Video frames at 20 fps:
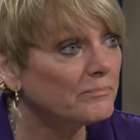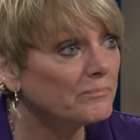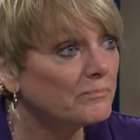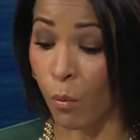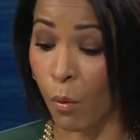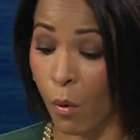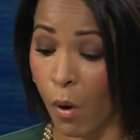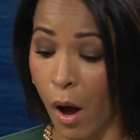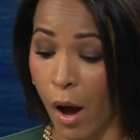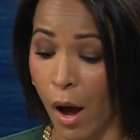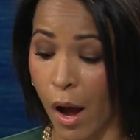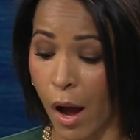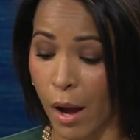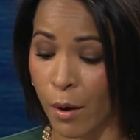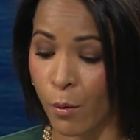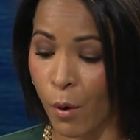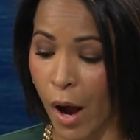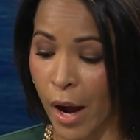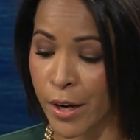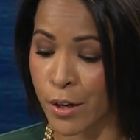Well,
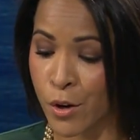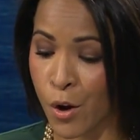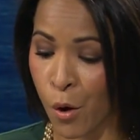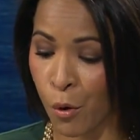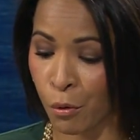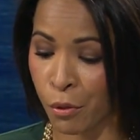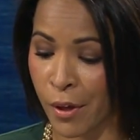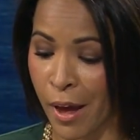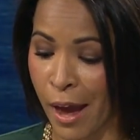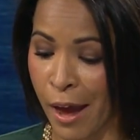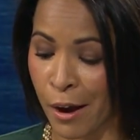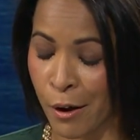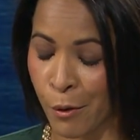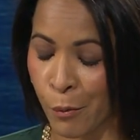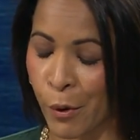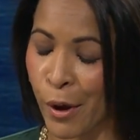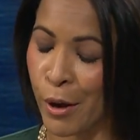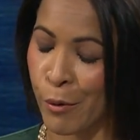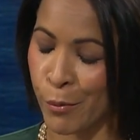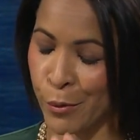I know
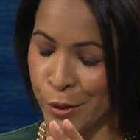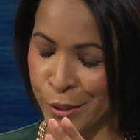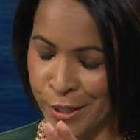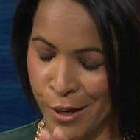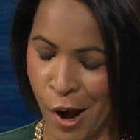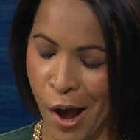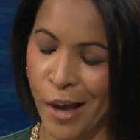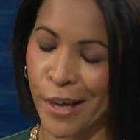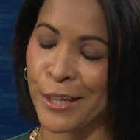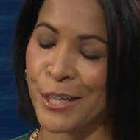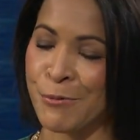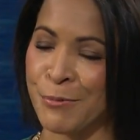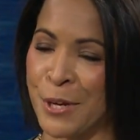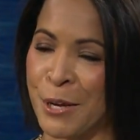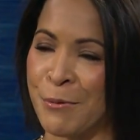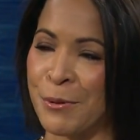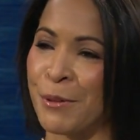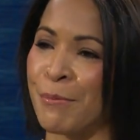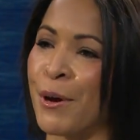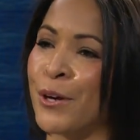that when talking to
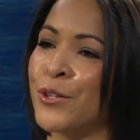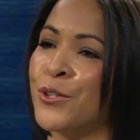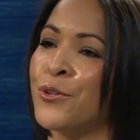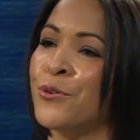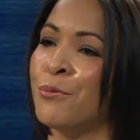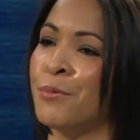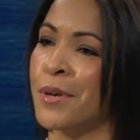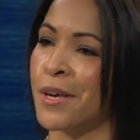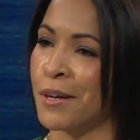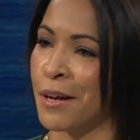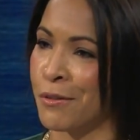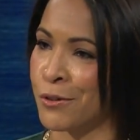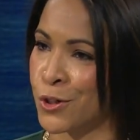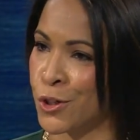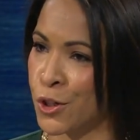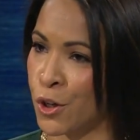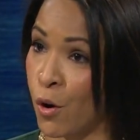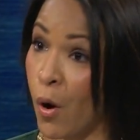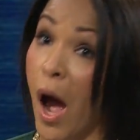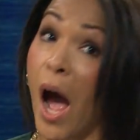people about you being on the
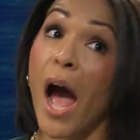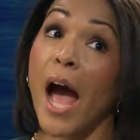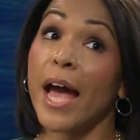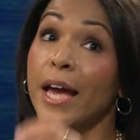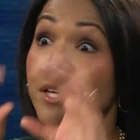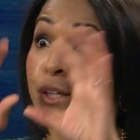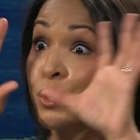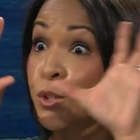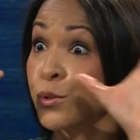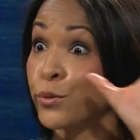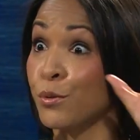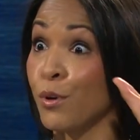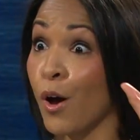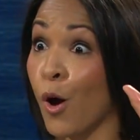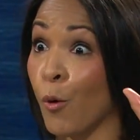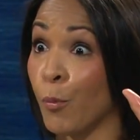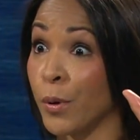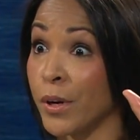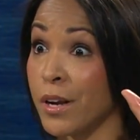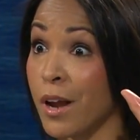show, eyes
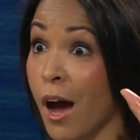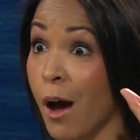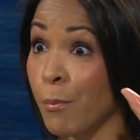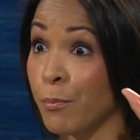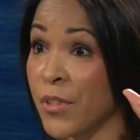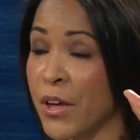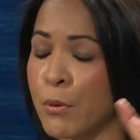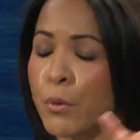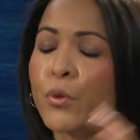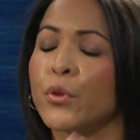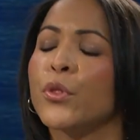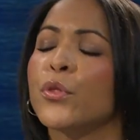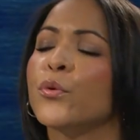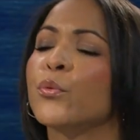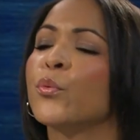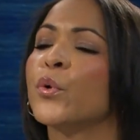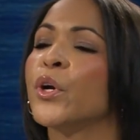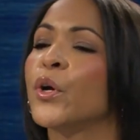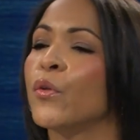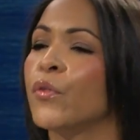opened up. They were
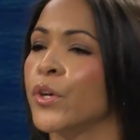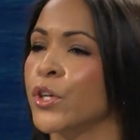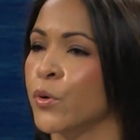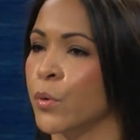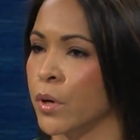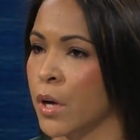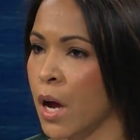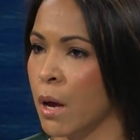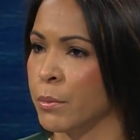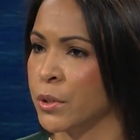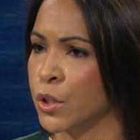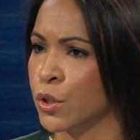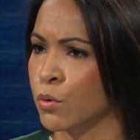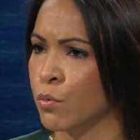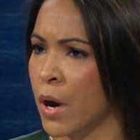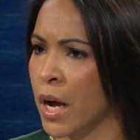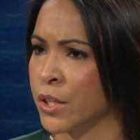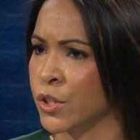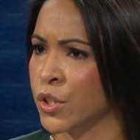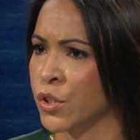thrilled that you were coming to
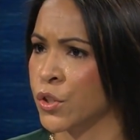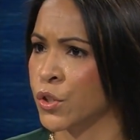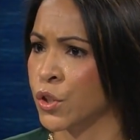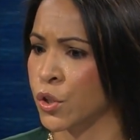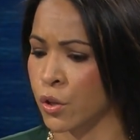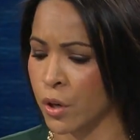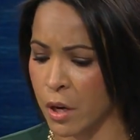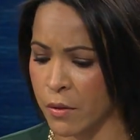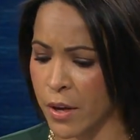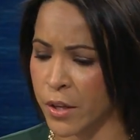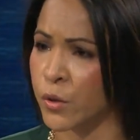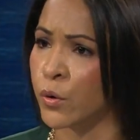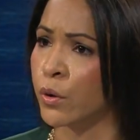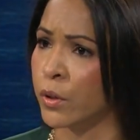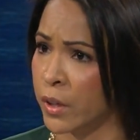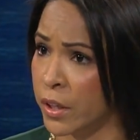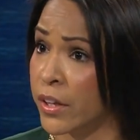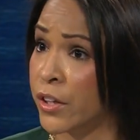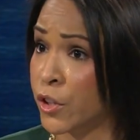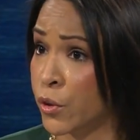Rochester and that
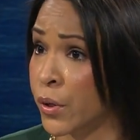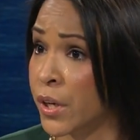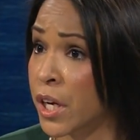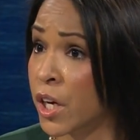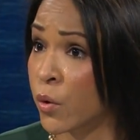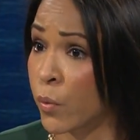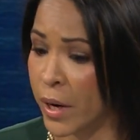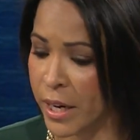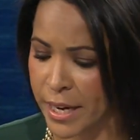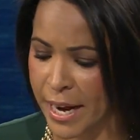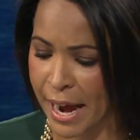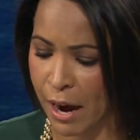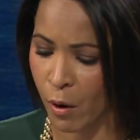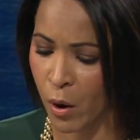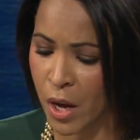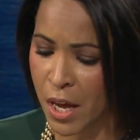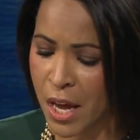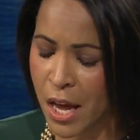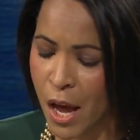you're here right now.